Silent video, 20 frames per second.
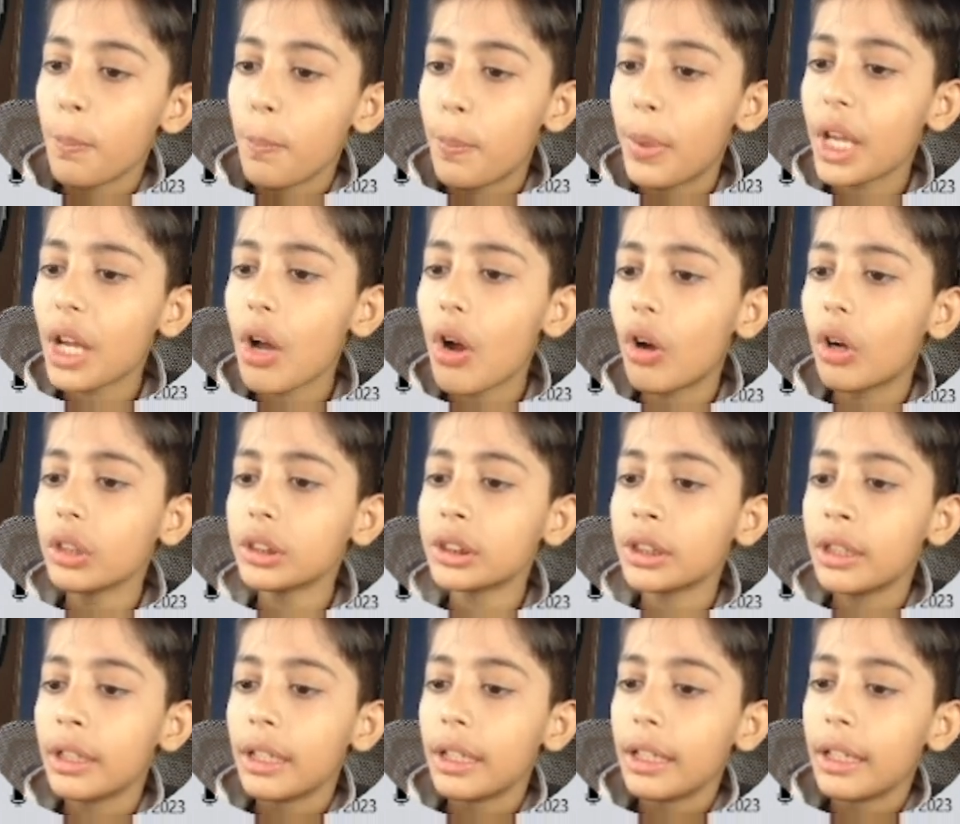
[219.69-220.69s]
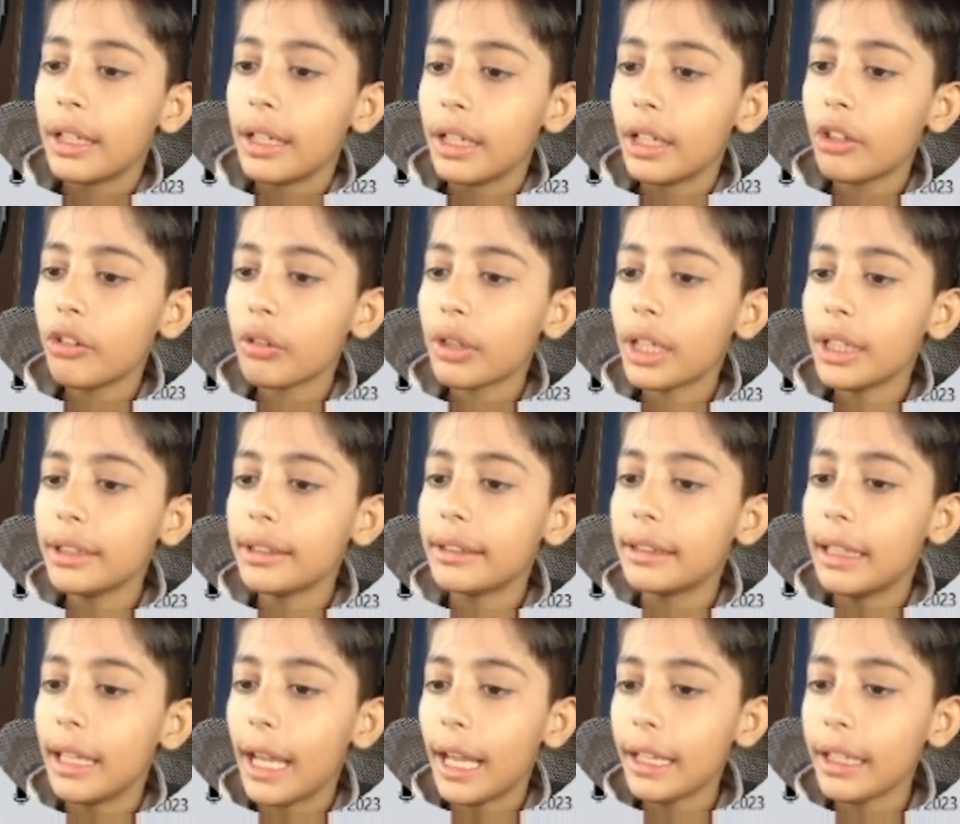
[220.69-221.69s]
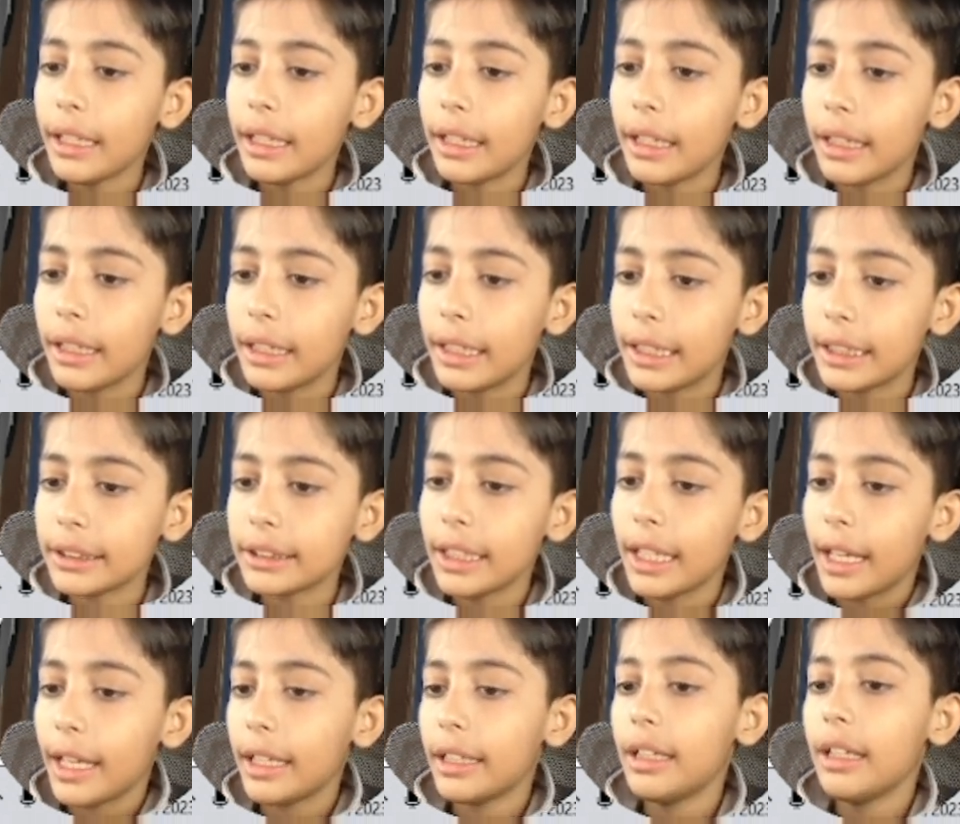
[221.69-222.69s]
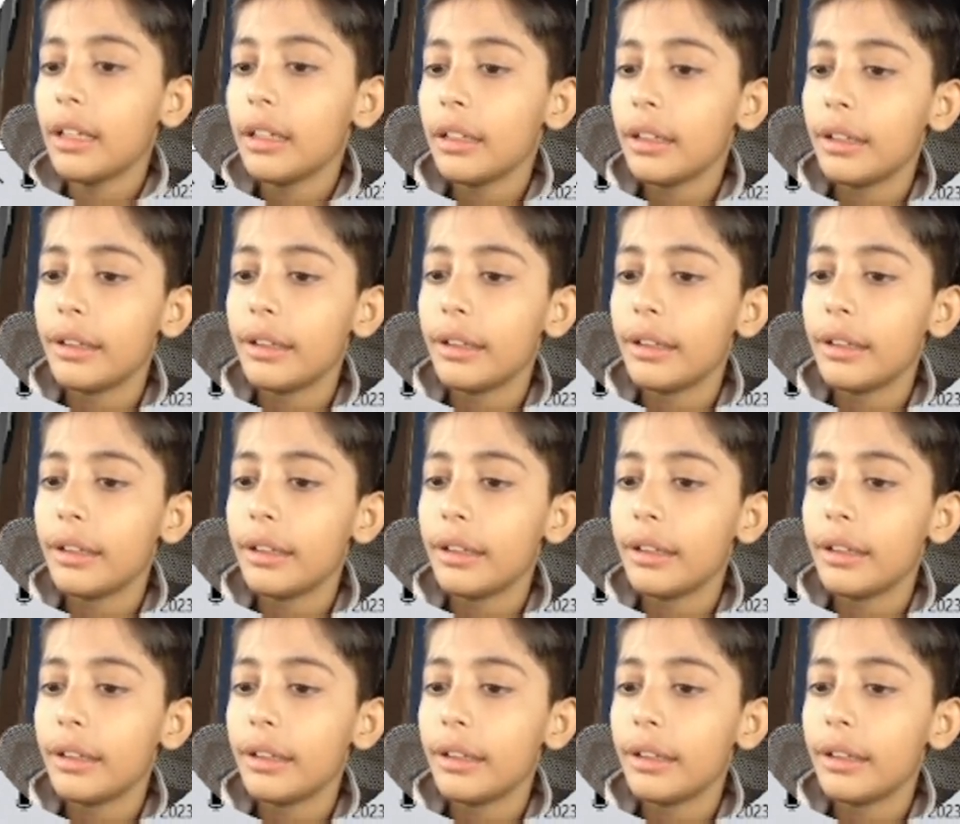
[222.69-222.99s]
Because here you can then erase that.